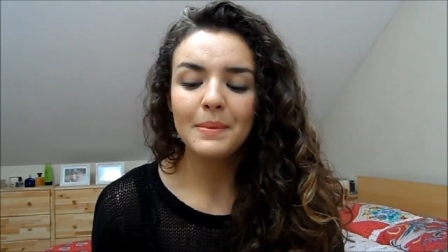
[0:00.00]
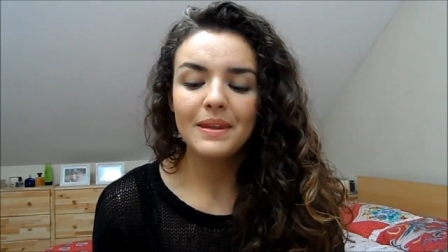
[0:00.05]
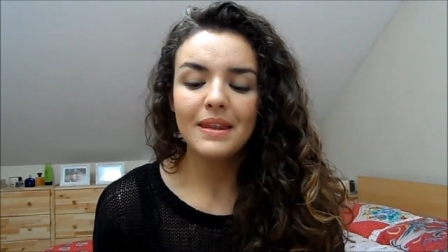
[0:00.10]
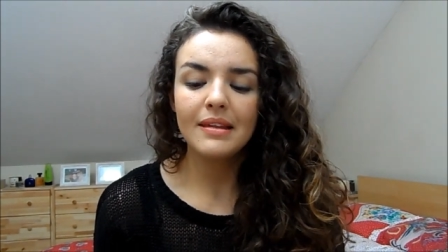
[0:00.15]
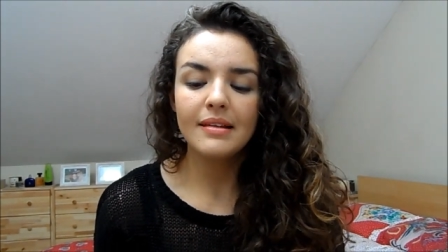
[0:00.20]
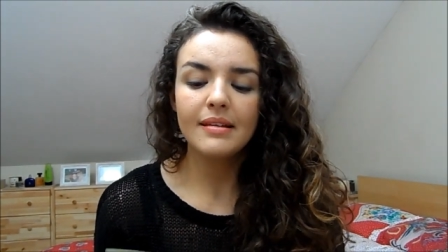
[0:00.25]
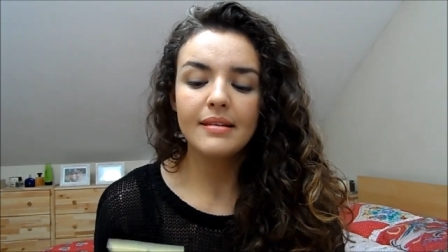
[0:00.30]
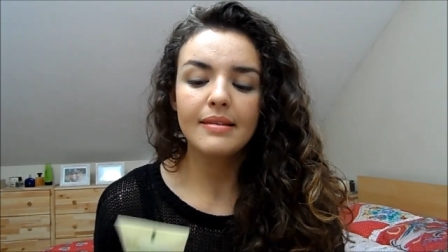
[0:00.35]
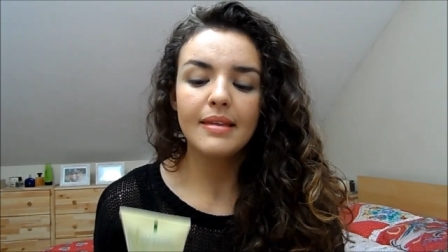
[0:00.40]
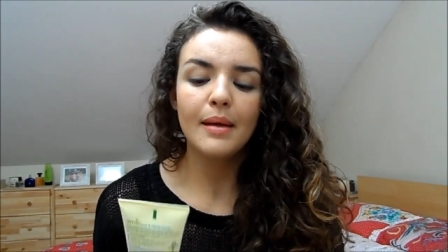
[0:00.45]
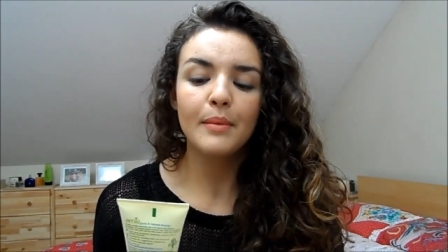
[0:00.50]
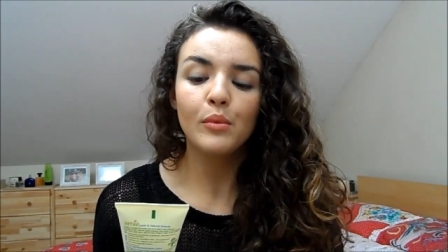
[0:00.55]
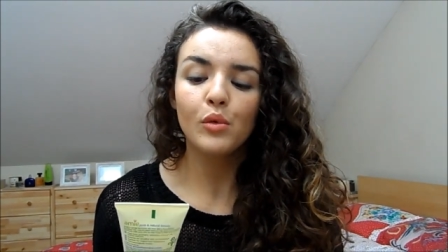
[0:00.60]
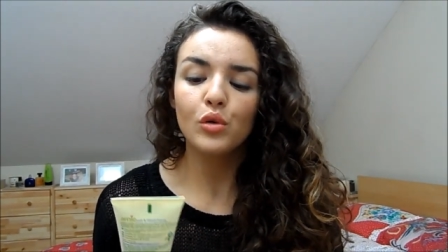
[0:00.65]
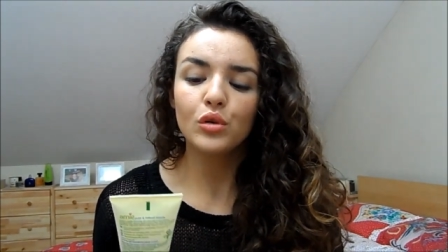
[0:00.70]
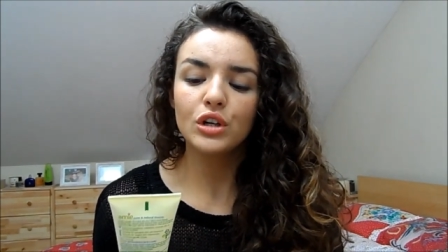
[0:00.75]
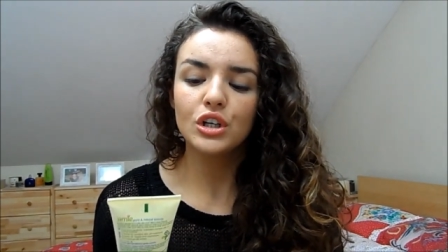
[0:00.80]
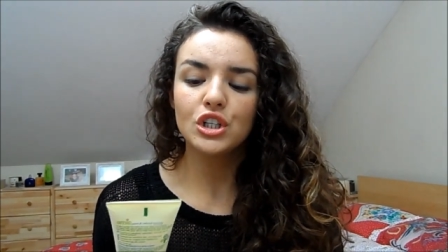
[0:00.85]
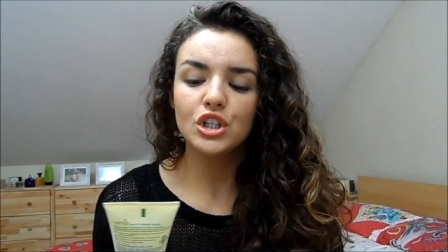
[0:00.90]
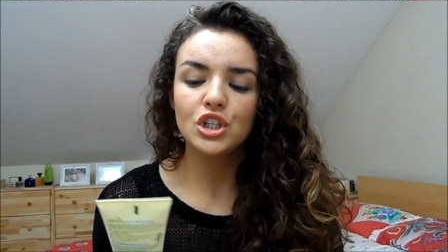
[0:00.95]
but this is their
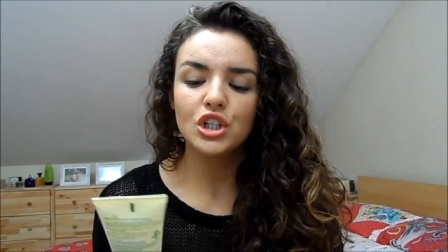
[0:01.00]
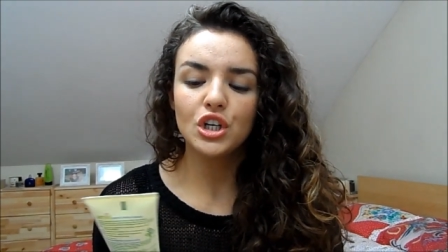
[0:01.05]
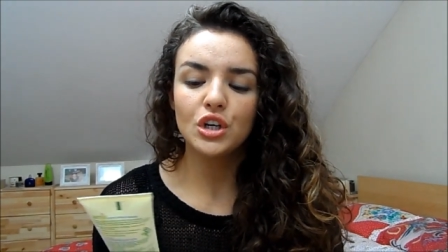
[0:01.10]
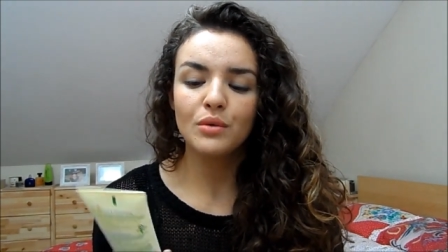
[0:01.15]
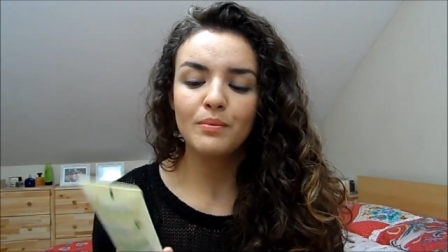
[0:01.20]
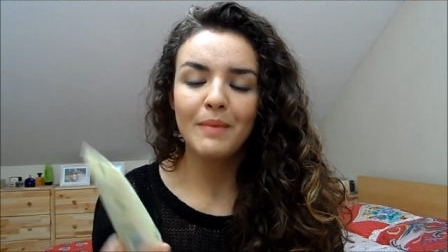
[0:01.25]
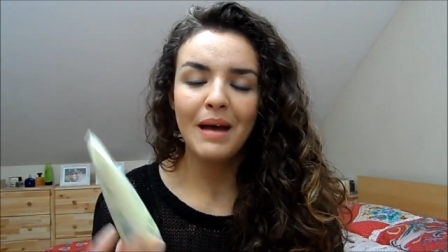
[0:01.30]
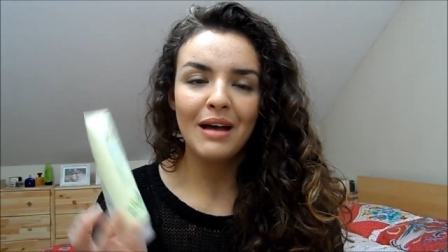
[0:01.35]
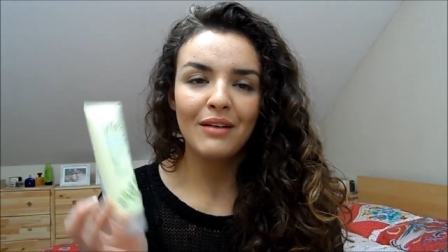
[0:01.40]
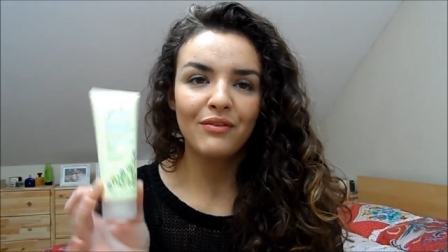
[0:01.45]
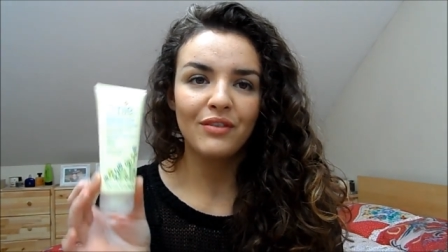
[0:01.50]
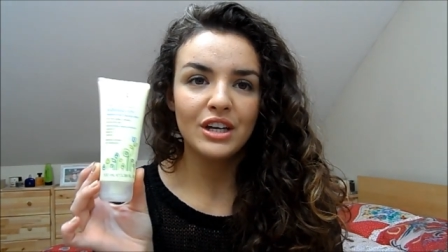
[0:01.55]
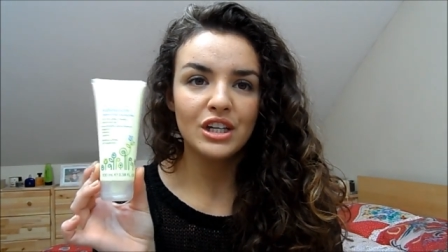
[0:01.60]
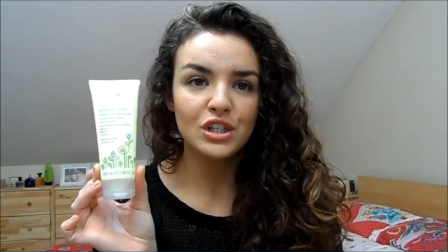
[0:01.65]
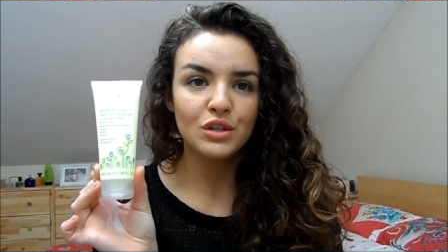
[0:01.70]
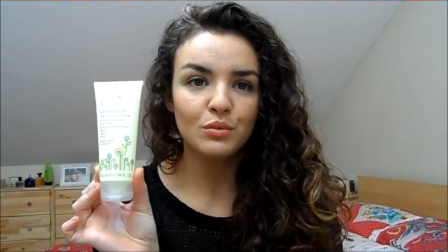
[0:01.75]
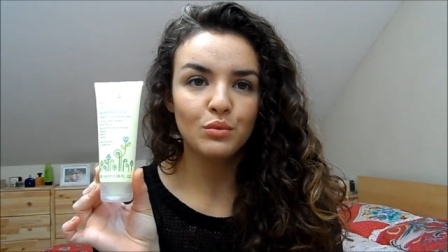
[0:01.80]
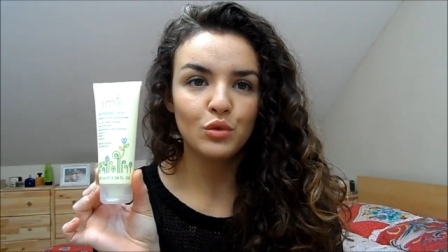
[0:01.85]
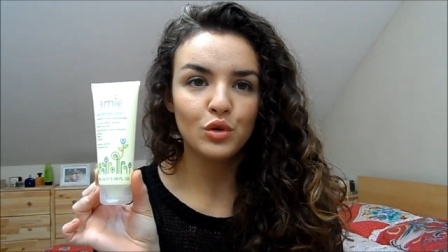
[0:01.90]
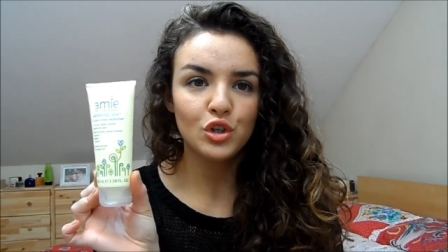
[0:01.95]
Morning Dew Matte
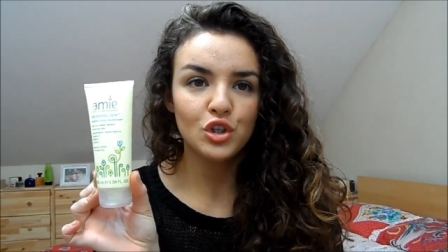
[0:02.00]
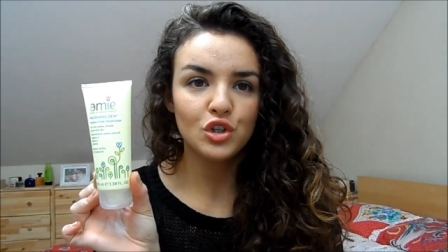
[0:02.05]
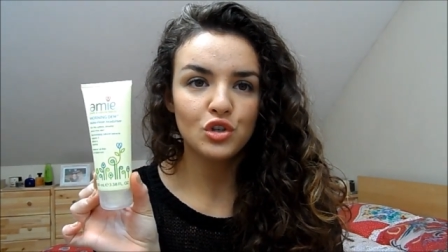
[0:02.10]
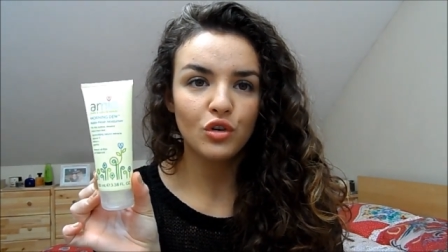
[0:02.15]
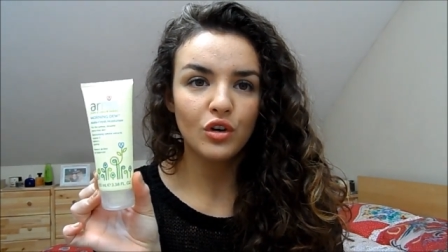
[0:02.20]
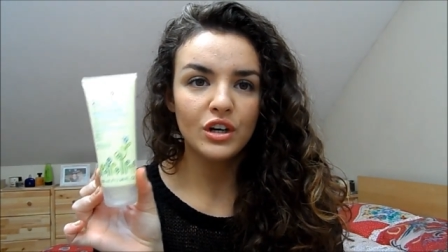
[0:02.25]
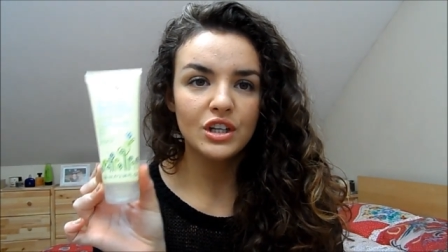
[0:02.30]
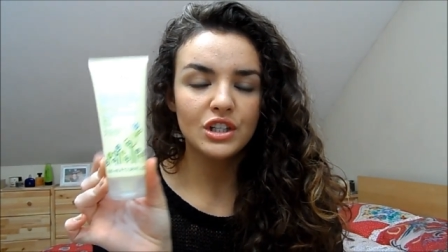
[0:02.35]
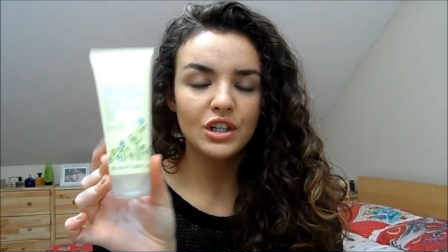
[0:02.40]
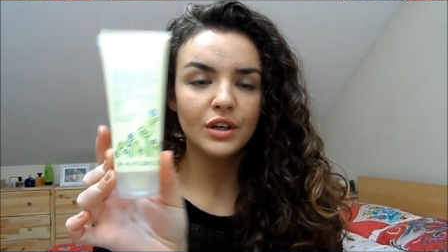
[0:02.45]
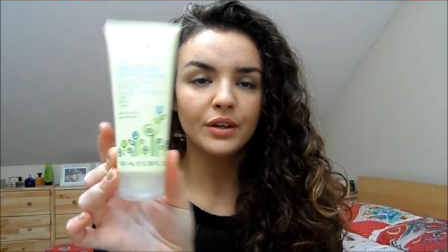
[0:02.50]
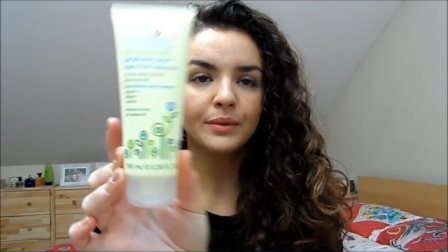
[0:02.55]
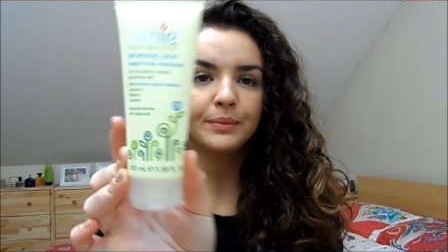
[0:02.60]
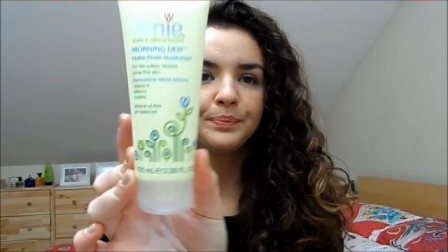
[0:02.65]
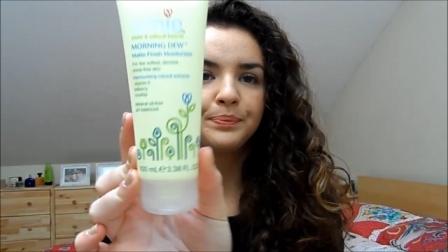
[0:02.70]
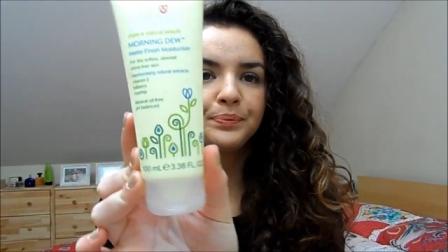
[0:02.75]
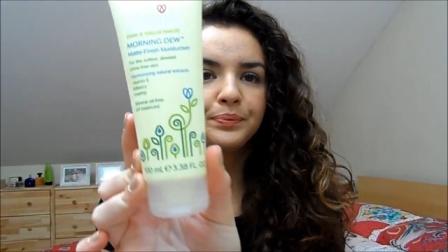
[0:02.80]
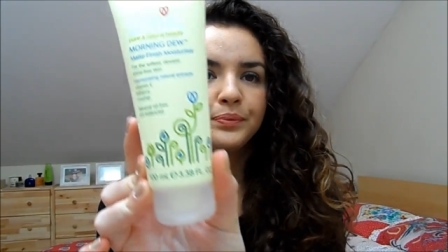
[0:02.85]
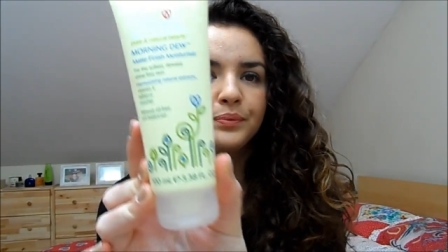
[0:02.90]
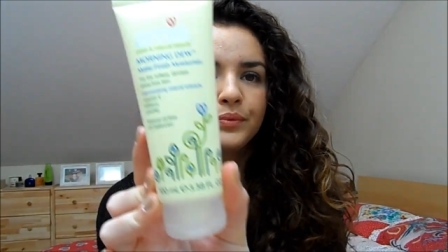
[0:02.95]
Finish
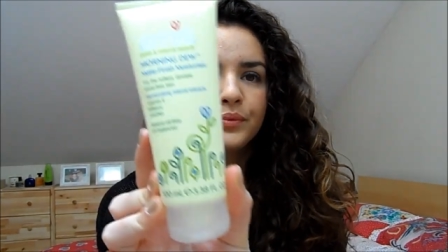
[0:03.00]
Moisturiser,